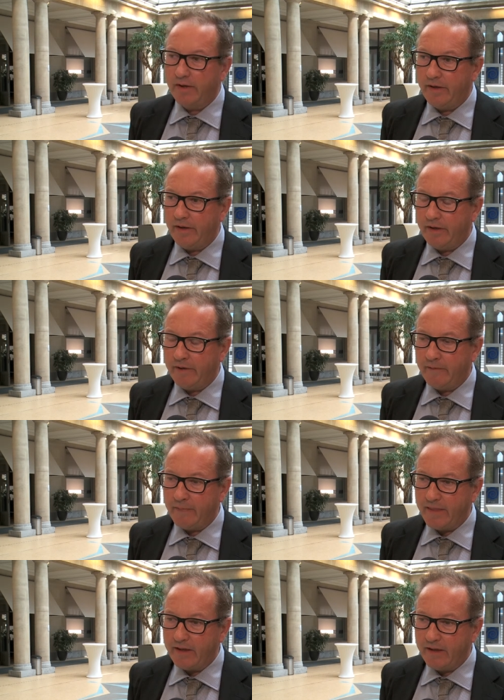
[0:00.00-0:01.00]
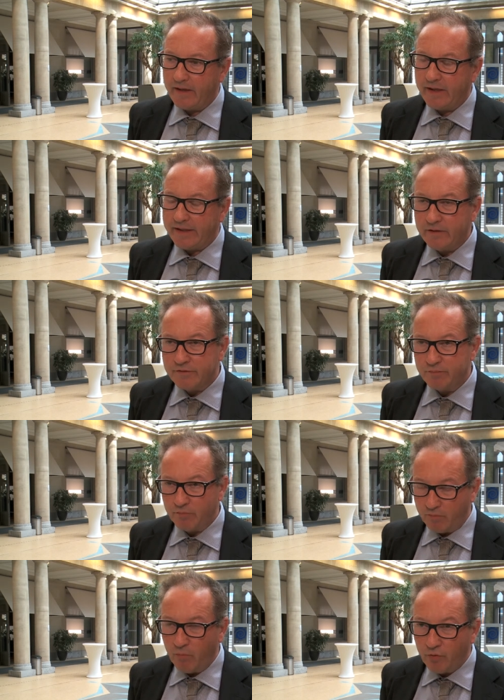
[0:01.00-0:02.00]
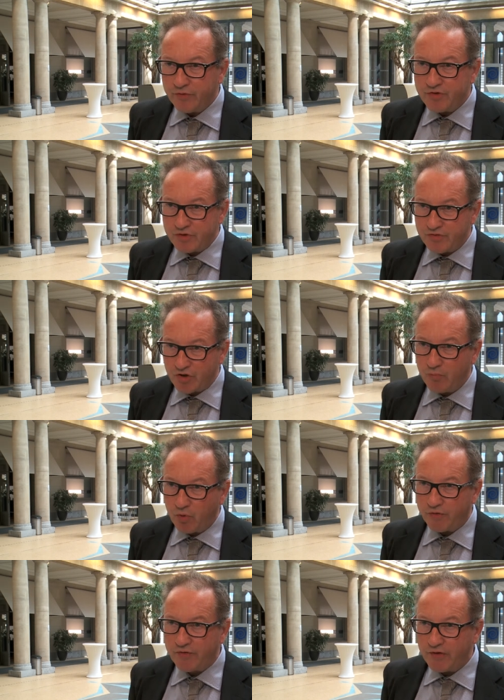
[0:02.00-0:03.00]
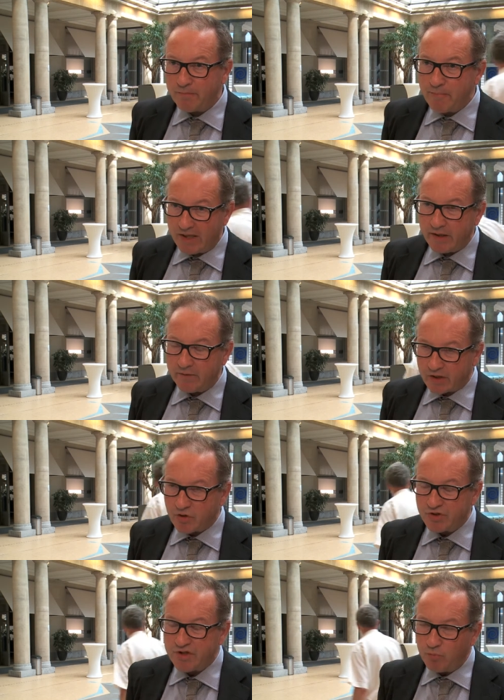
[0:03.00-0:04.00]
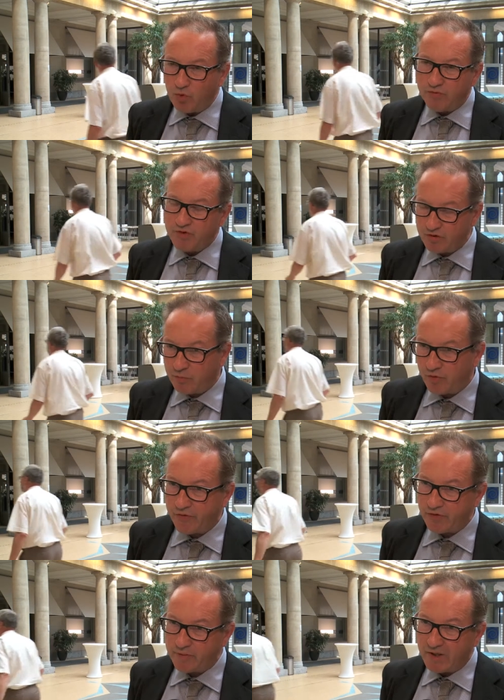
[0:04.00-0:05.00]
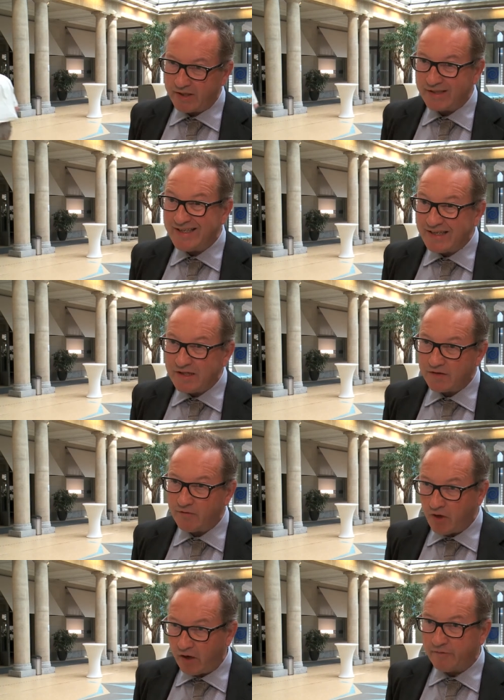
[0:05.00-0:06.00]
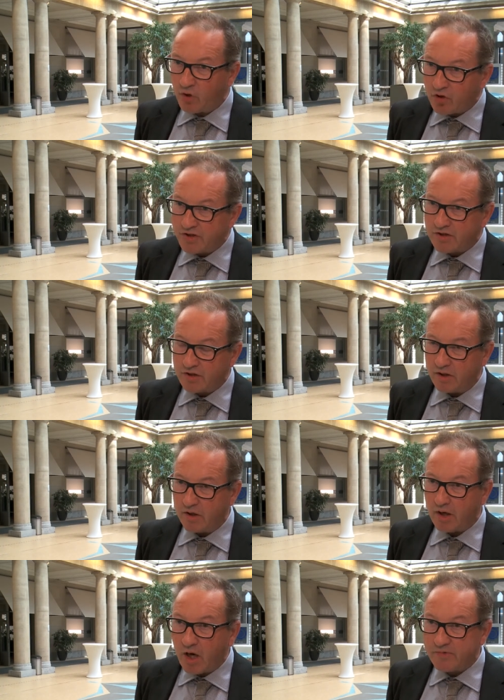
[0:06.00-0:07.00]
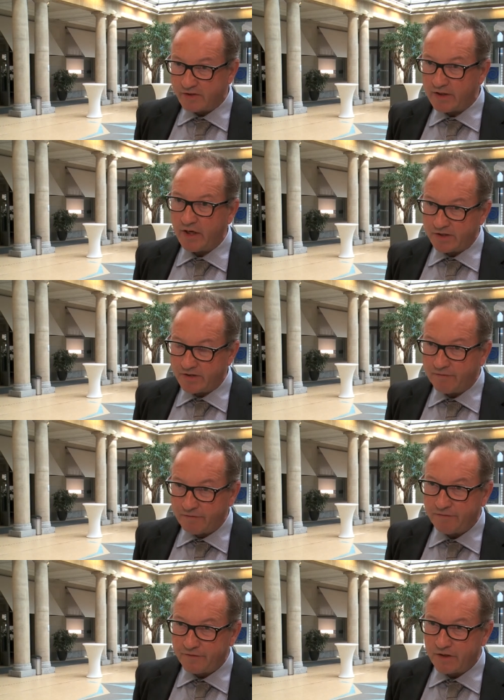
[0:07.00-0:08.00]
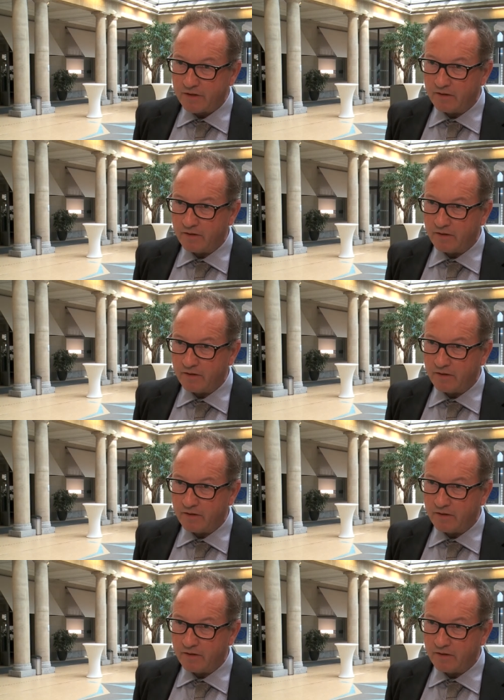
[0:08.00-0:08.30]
It kills more than 2.3 million. It causes more than 2.3 million years of life lost up to the ages of 50.